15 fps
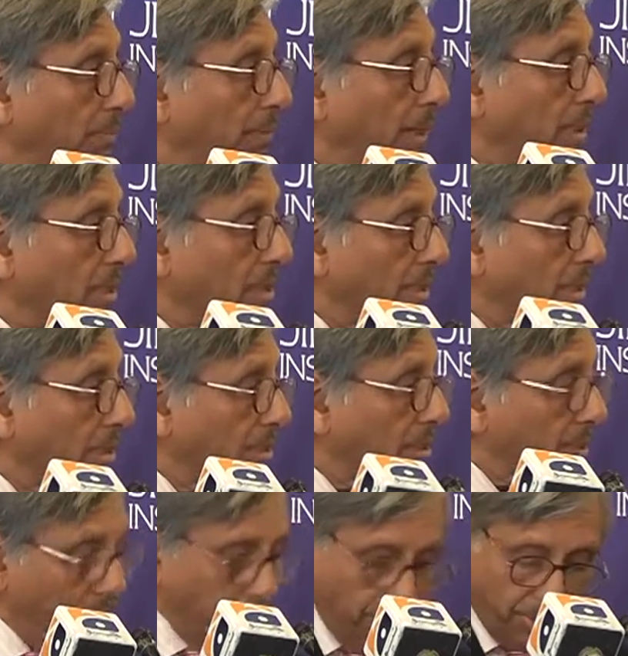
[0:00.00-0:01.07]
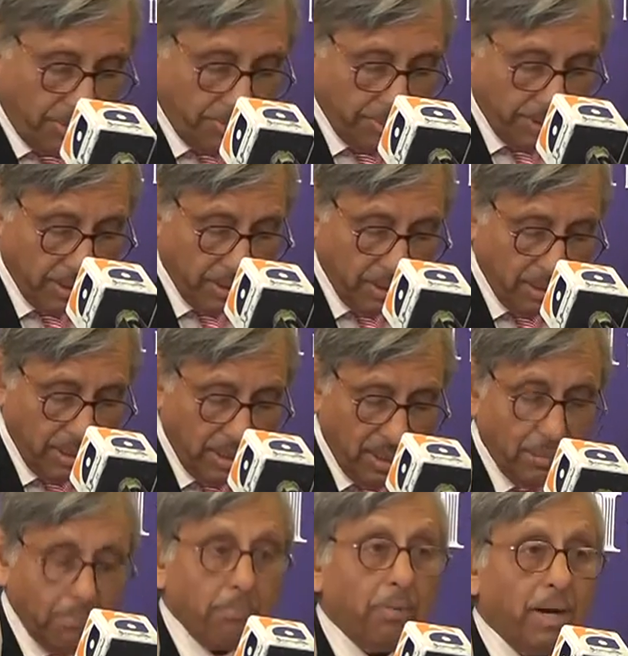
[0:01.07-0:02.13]
the Pakistan establishment
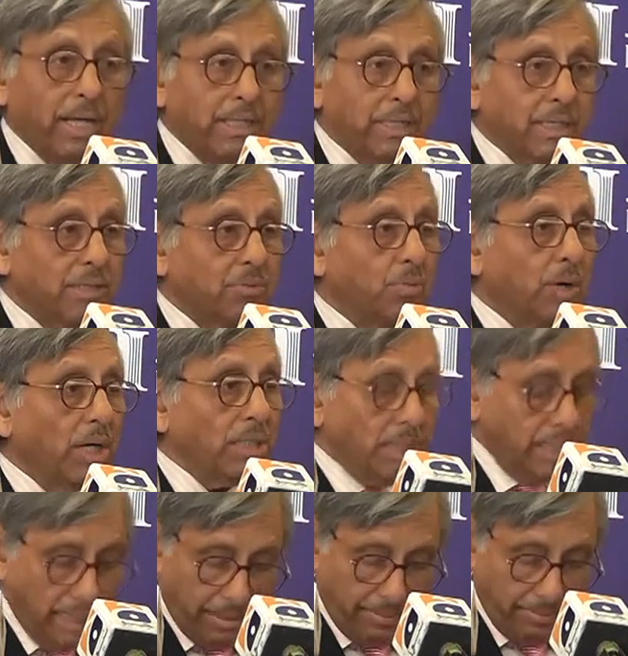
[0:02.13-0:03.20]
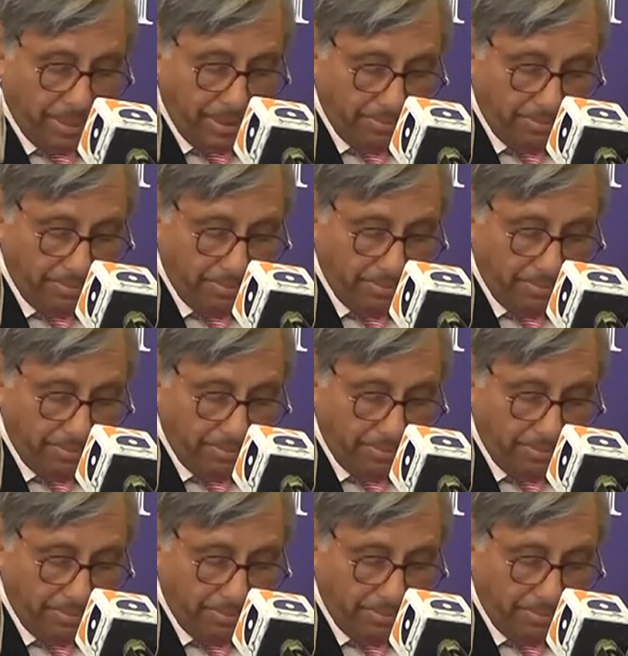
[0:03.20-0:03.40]
might at one time